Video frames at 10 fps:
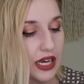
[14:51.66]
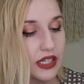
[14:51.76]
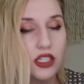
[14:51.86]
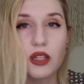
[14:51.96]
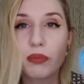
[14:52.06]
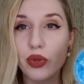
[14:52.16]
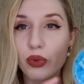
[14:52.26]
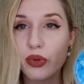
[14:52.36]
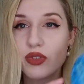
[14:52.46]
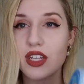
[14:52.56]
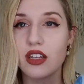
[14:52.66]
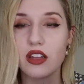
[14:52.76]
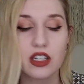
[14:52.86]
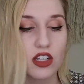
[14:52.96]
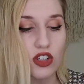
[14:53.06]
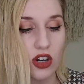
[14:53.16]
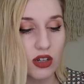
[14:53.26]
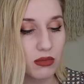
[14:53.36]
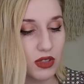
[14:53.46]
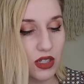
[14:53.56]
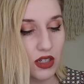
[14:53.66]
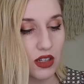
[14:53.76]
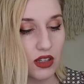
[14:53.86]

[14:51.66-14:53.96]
Is it the Blue Moons and the Lucky Charms?